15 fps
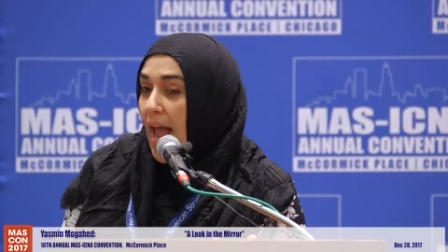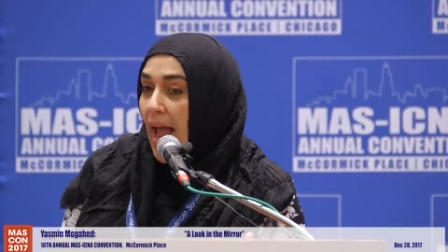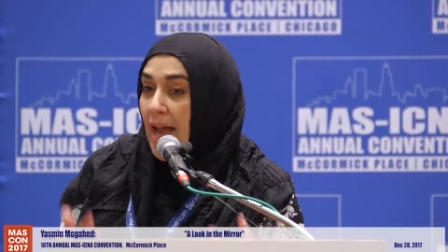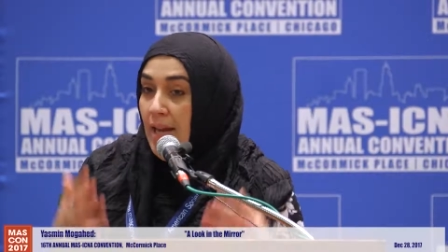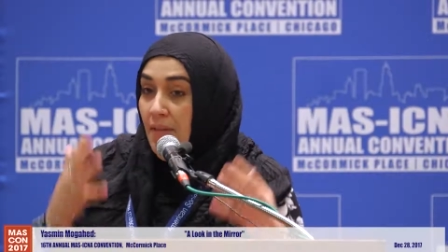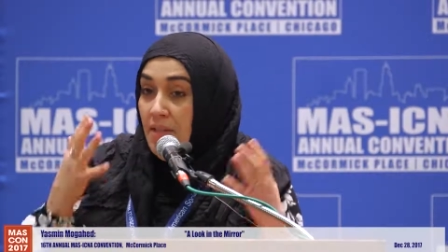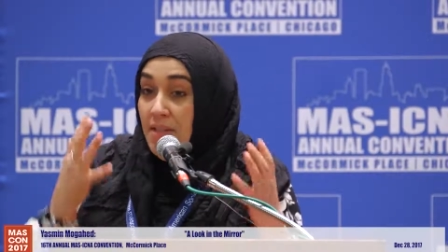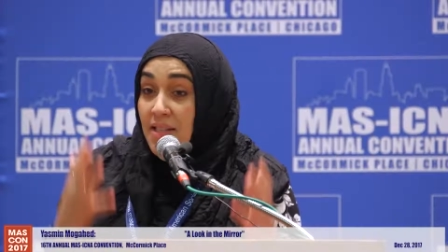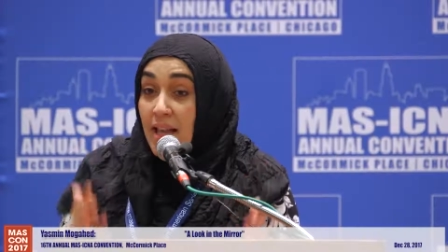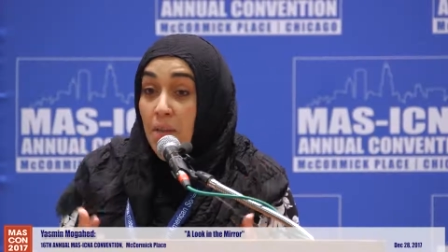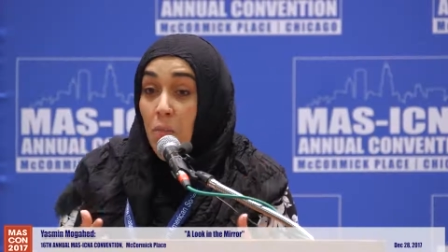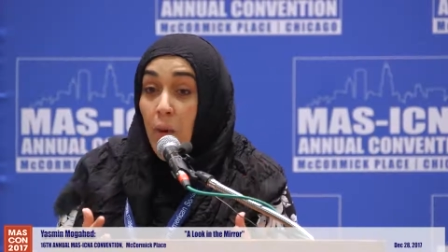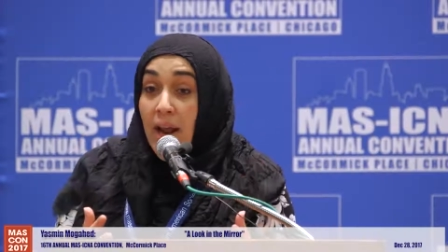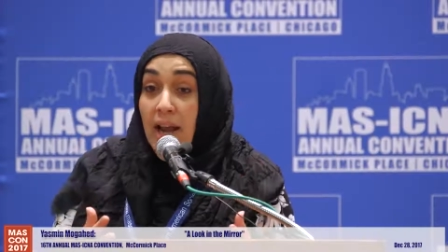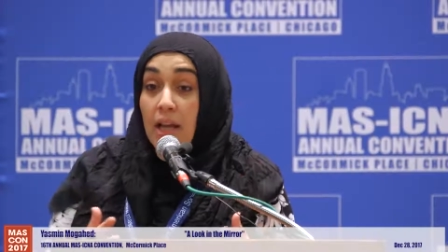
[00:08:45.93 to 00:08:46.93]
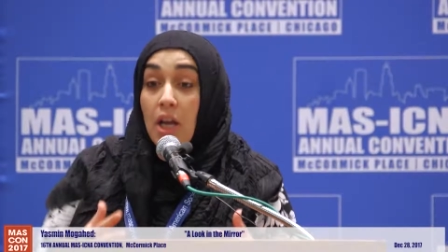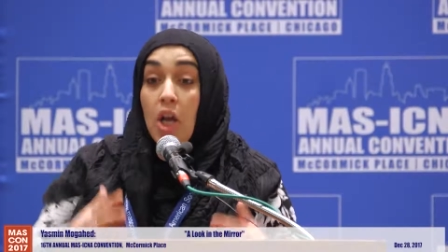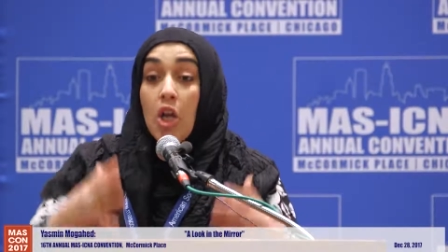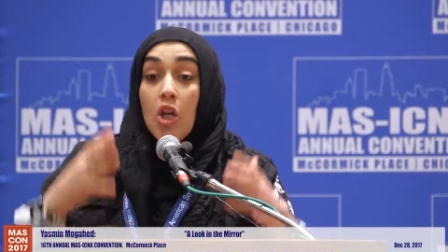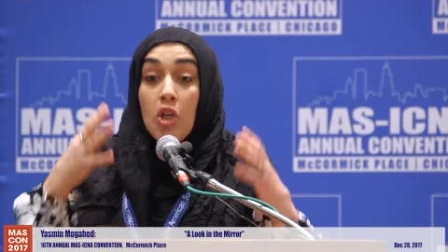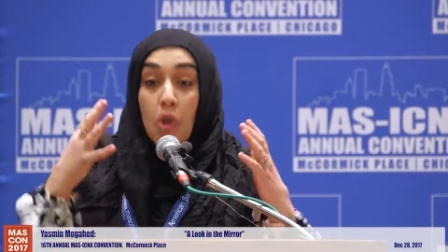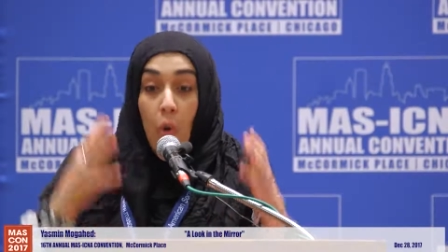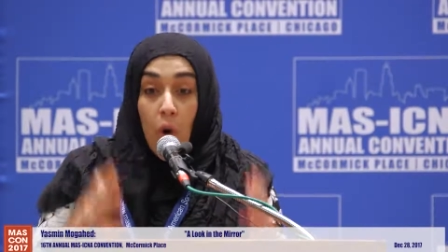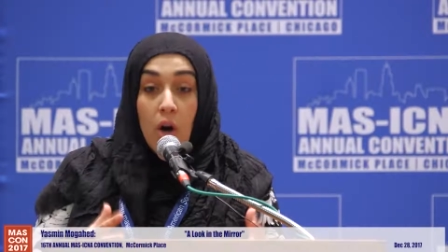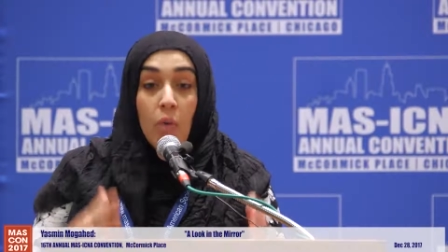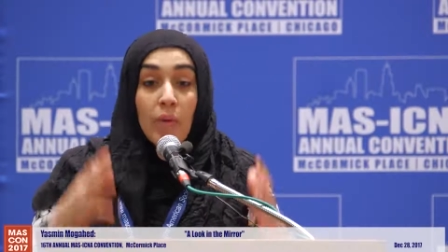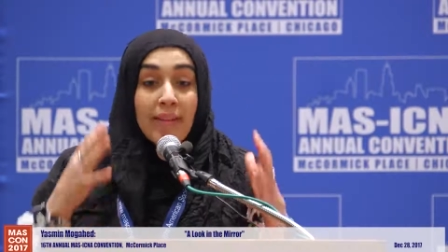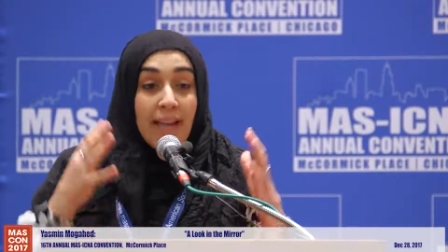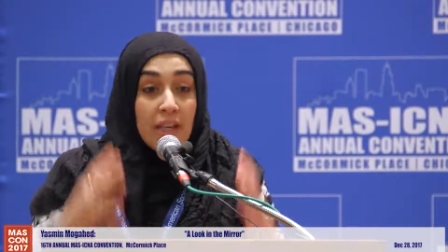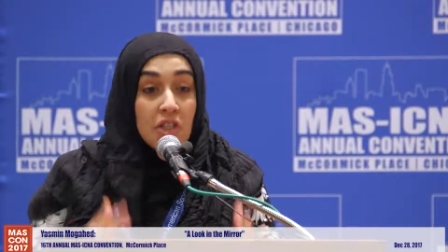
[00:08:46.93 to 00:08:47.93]
And in the same way, your
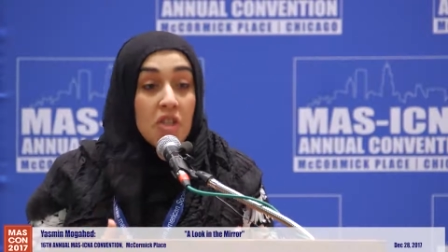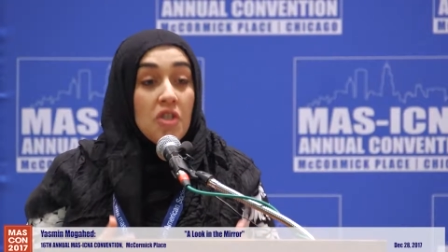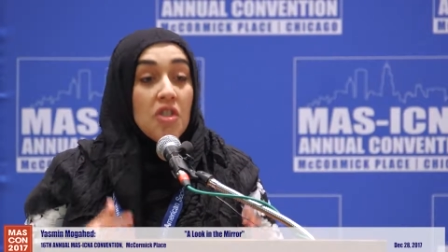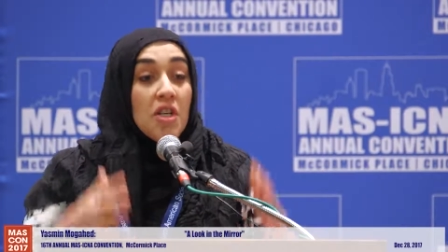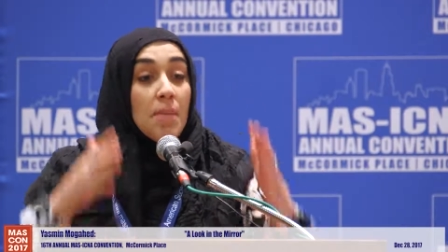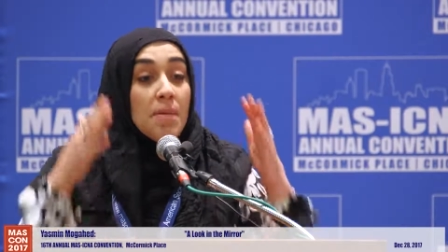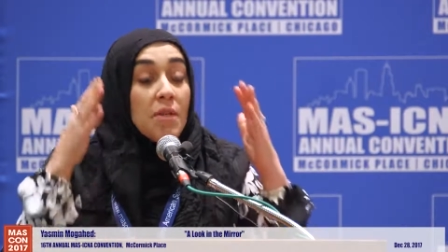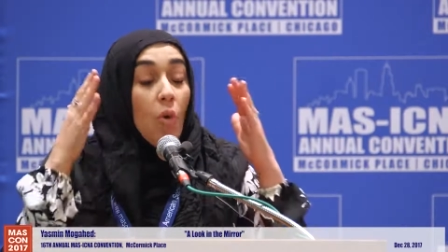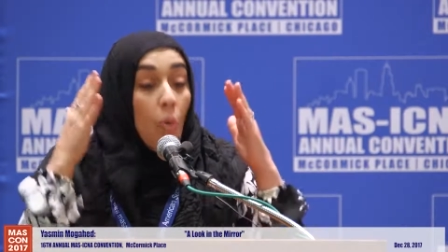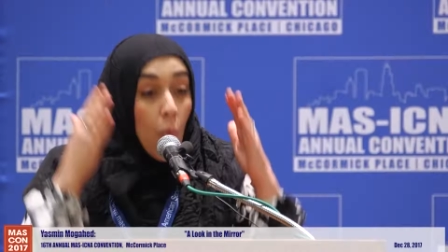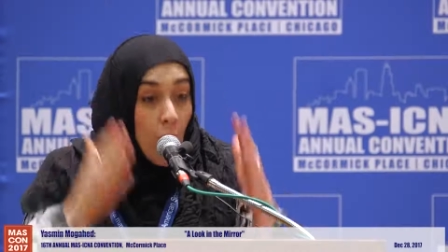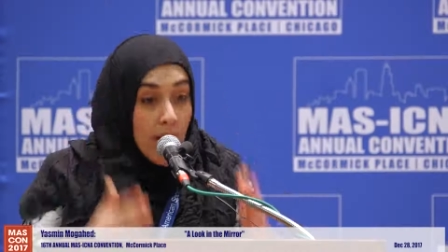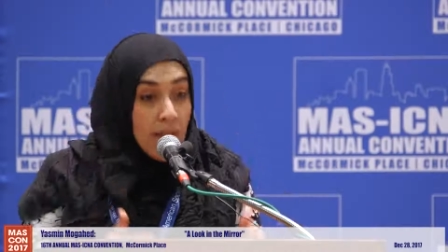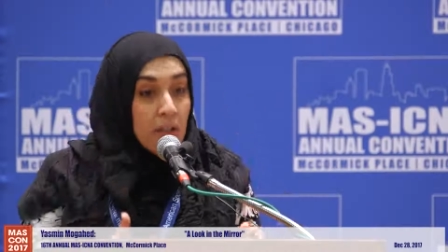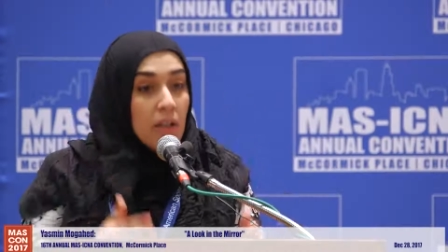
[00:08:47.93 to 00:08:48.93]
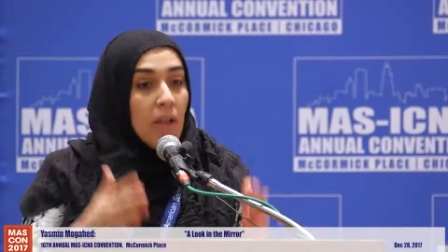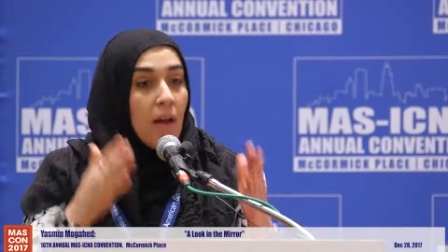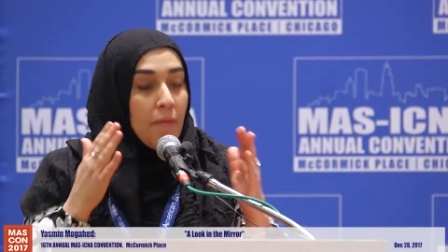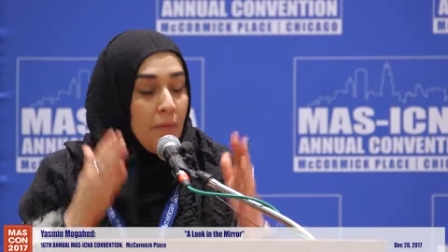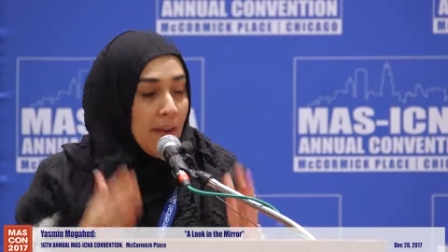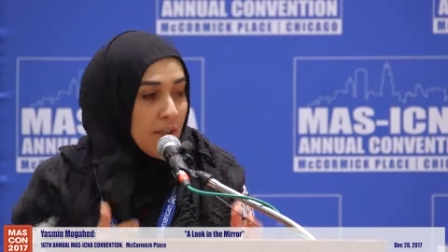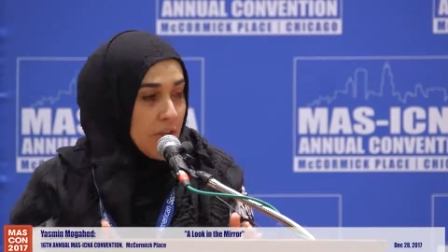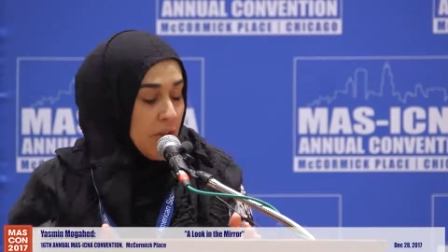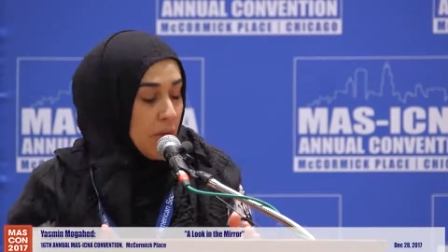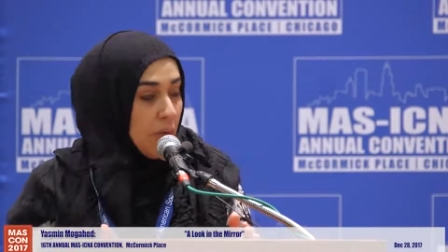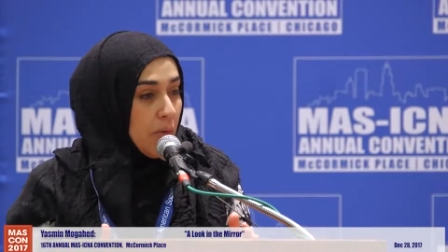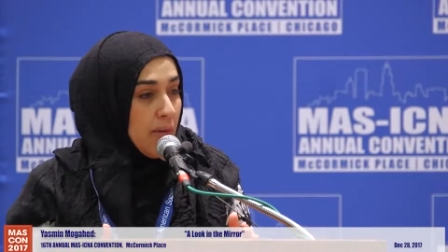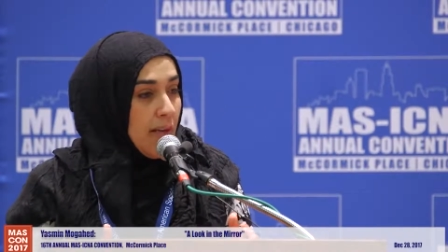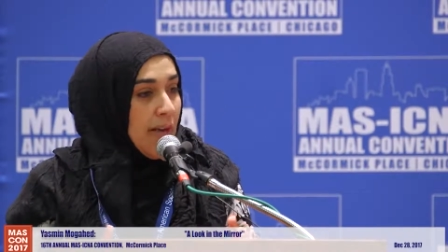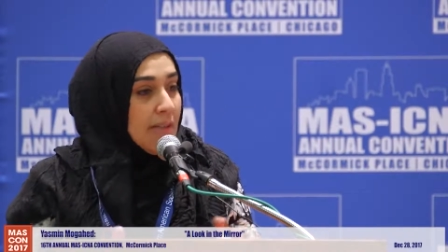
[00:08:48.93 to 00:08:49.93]
relationships will affect
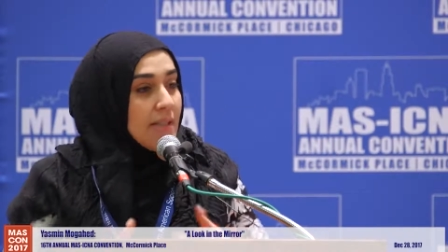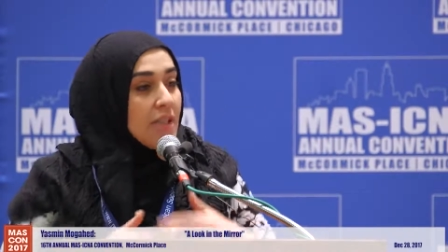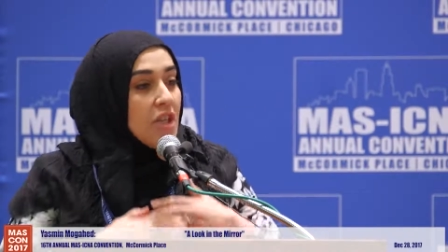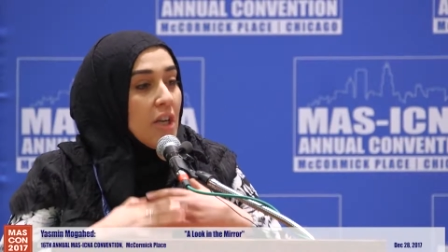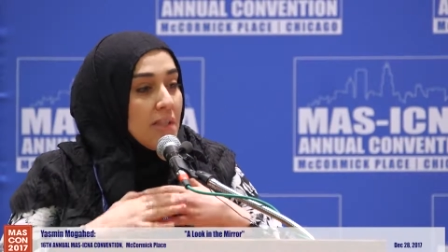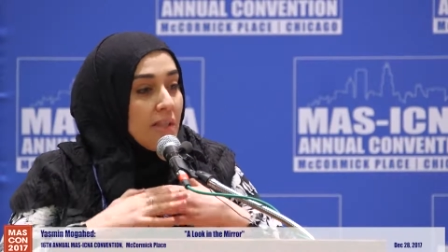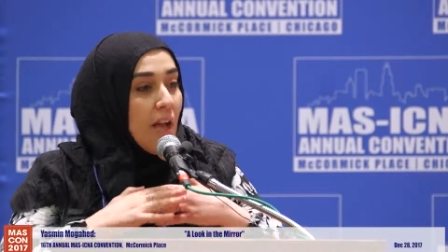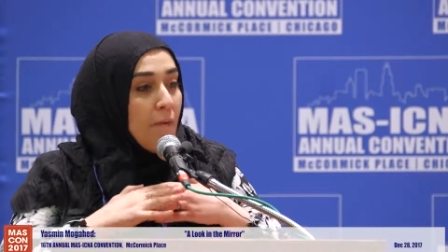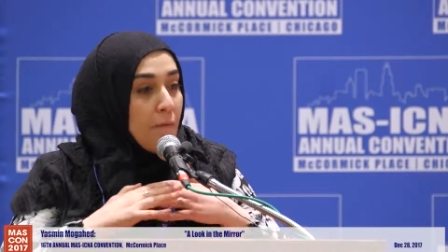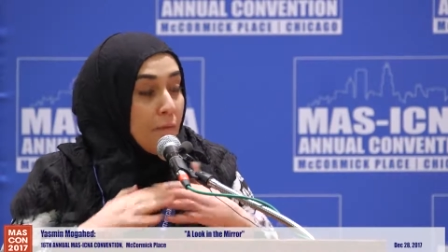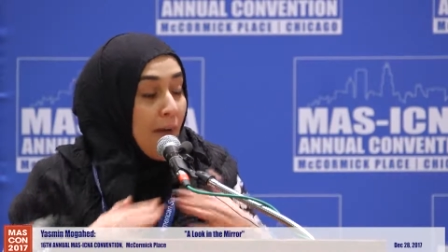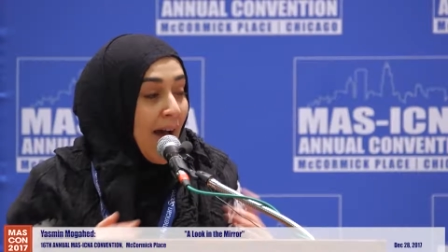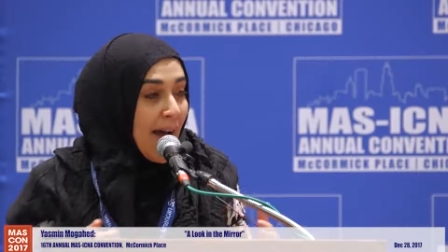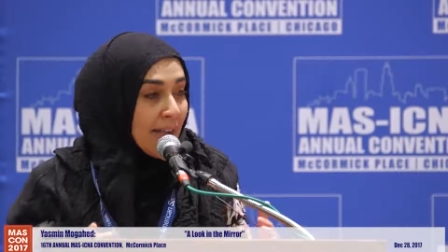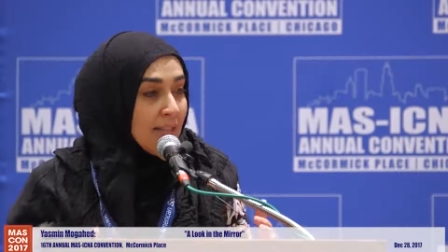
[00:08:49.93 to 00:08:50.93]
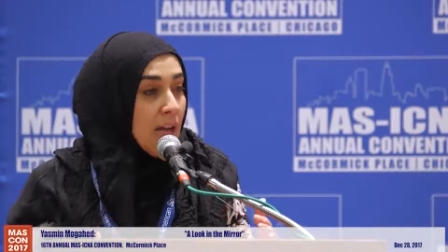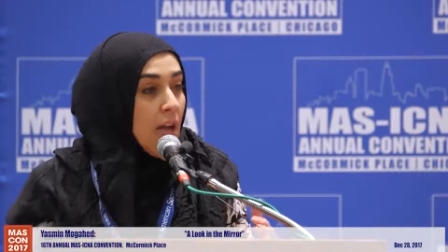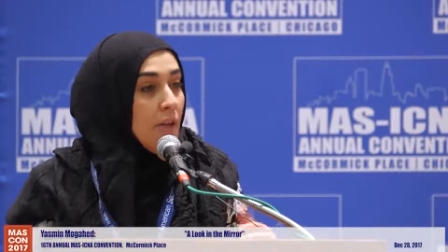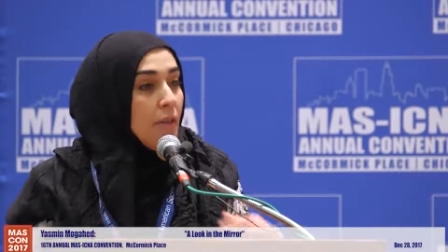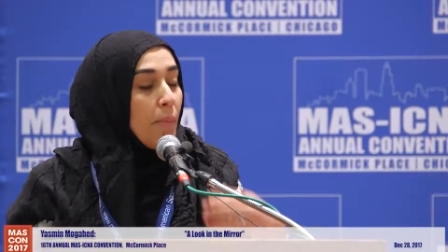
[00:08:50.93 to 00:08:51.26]
you. It's just a fact.